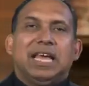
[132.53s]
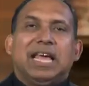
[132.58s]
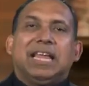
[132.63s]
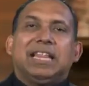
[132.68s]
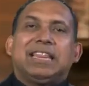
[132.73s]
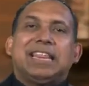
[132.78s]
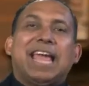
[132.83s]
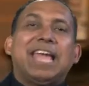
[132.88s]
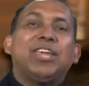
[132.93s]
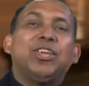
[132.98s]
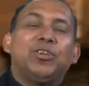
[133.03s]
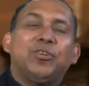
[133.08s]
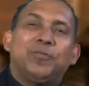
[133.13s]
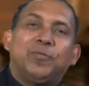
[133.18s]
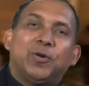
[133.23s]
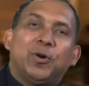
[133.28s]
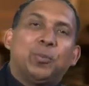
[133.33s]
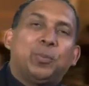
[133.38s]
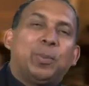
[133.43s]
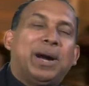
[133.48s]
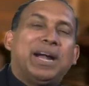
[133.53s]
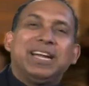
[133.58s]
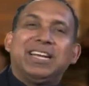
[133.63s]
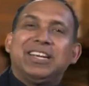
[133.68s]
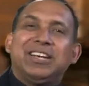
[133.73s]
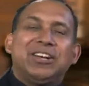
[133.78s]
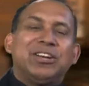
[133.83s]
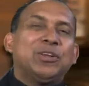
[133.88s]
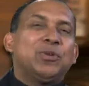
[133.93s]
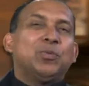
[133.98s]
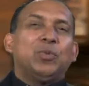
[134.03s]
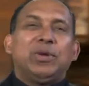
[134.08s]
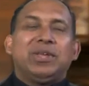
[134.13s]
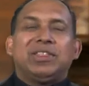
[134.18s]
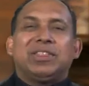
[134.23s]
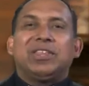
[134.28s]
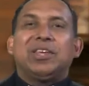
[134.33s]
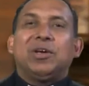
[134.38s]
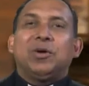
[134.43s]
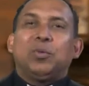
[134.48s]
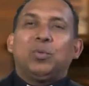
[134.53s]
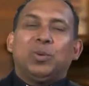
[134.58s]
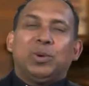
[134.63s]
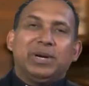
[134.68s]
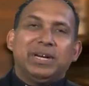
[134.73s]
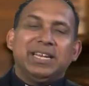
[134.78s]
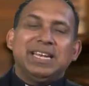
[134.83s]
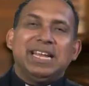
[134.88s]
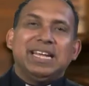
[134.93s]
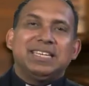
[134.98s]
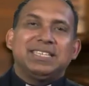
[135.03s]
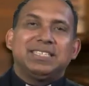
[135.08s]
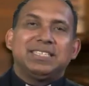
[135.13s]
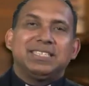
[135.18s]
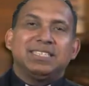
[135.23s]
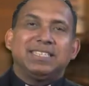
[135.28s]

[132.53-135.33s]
Thank you for partnering with WordNet.